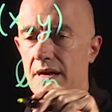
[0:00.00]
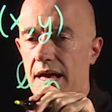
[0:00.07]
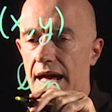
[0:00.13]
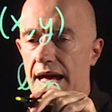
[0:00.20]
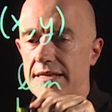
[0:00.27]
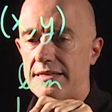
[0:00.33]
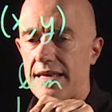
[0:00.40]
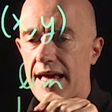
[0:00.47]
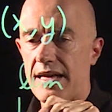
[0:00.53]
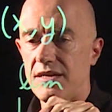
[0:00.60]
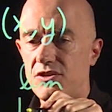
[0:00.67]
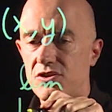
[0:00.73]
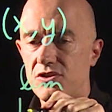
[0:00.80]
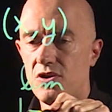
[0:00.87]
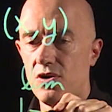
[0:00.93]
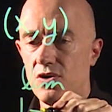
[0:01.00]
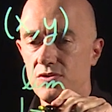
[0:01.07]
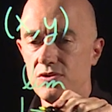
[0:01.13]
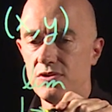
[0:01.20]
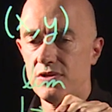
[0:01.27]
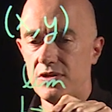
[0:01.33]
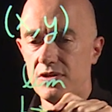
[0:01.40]
as h
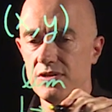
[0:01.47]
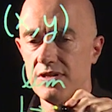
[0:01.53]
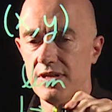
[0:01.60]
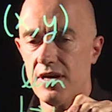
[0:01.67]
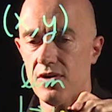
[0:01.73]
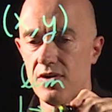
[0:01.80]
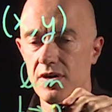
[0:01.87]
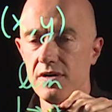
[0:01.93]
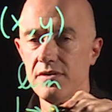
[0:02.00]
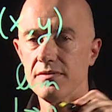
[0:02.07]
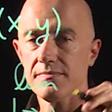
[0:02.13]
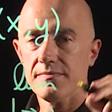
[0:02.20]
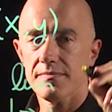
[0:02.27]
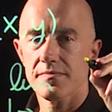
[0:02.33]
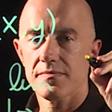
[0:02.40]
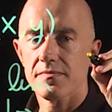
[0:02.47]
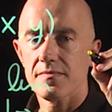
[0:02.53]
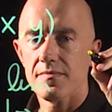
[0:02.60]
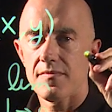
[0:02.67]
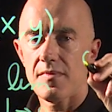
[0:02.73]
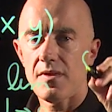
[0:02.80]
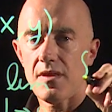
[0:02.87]
goes to 0
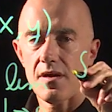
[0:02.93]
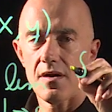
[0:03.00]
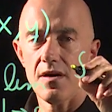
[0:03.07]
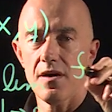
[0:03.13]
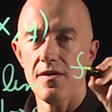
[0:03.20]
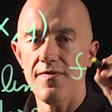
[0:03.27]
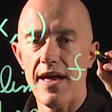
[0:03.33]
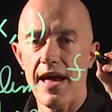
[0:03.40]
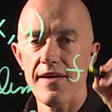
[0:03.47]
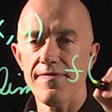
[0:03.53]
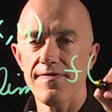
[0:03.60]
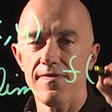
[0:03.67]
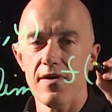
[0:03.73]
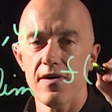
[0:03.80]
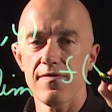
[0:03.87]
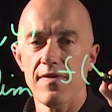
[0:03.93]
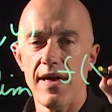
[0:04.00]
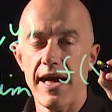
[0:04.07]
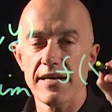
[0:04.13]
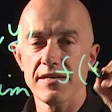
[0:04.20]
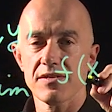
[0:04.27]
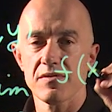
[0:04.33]
of f of
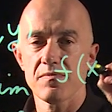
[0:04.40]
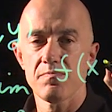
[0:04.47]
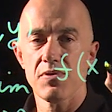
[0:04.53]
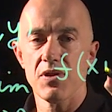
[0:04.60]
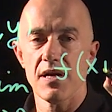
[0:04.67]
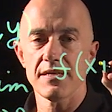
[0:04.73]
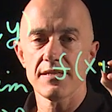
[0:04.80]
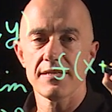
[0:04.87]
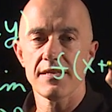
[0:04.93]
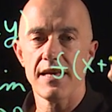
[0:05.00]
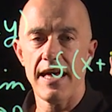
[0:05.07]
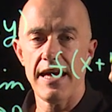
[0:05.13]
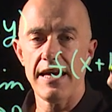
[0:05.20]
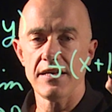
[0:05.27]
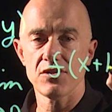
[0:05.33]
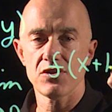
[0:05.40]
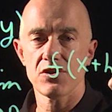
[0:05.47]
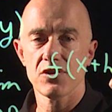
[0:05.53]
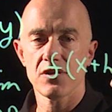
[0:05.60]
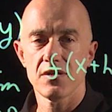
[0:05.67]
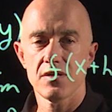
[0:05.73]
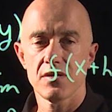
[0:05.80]
x plus
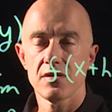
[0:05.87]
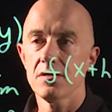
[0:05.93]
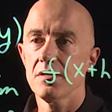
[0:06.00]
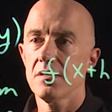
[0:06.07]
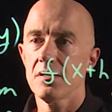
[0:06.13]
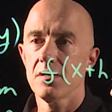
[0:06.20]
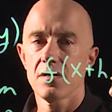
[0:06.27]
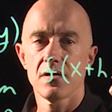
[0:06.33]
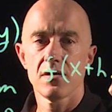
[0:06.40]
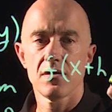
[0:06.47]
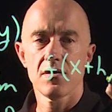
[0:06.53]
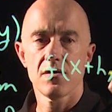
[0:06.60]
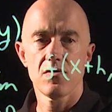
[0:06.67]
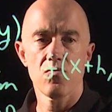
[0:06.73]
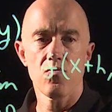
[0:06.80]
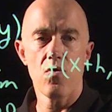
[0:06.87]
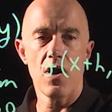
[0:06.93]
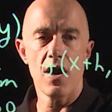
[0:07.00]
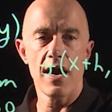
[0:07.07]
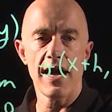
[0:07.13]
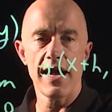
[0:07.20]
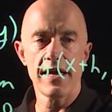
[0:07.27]
h
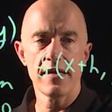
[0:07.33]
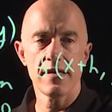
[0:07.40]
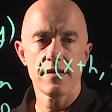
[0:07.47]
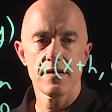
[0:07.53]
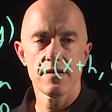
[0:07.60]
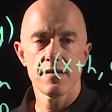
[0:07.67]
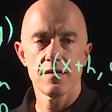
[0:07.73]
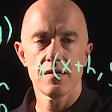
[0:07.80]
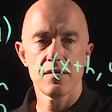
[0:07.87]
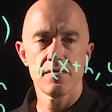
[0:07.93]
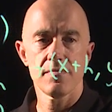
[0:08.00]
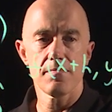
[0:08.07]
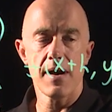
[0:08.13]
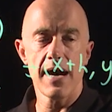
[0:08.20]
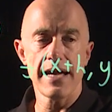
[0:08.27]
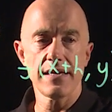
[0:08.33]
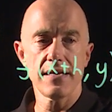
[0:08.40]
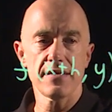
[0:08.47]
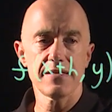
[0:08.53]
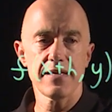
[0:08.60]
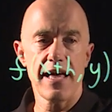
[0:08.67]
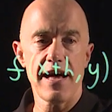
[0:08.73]
y
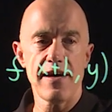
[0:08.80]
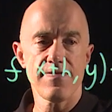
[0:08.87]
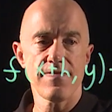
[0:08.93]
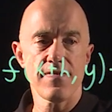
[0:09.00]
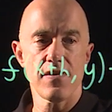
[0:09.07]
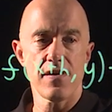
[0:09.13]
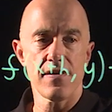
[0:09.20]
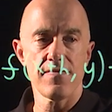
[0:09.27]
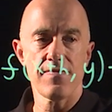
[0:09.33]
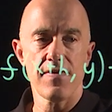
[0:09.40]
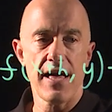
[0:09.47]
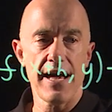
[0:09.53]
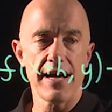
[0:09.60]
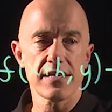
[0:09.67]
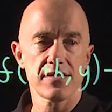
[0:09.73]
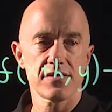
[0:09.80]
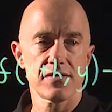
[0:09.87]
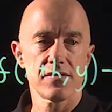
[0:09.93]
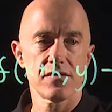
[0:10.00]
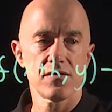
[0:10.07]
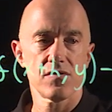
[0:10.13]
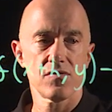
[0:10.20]
minus f of x